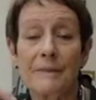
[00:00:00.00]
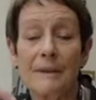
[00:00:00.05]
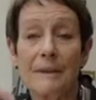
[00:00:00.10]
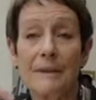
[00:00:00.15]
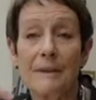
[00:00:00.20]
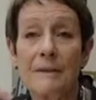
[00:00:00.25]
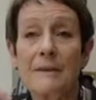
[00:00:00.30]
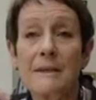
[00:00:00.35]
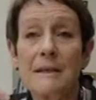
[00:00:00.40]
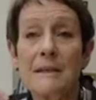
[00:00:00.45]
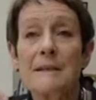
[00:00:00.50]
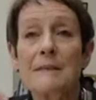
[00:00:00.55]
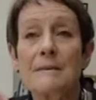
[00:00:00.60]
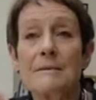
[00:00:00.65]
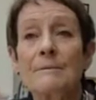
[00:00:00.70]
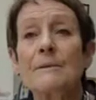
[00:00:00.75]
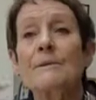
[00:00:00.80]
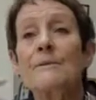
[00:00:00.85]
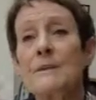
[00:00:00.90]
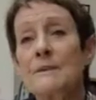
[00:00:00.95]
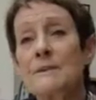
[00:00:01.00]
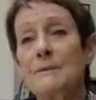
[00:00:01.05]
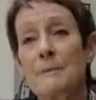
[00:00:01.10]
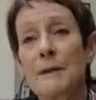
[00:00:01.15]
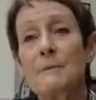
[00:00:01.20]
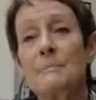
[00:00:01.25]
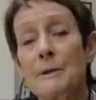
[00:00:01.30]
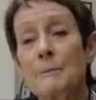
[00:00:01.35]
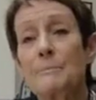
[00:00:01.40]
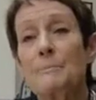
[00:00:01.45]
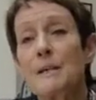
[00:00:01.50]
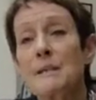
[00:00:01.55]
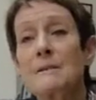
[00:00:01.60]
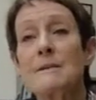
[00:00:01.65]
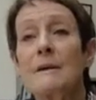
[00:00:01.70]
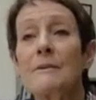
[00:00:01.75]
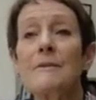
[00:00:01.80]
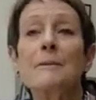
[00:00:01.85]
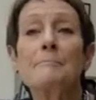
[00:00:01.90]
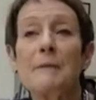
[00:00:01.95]
I think he's one of those people who brings
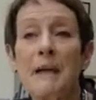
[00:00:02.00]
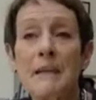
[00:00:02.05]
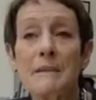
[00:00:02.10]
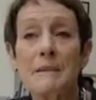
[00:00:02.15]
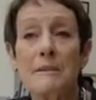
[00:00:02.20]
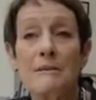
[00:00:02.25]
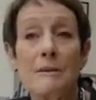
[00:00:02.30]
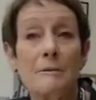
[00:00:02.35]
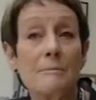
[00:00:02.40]
out the best in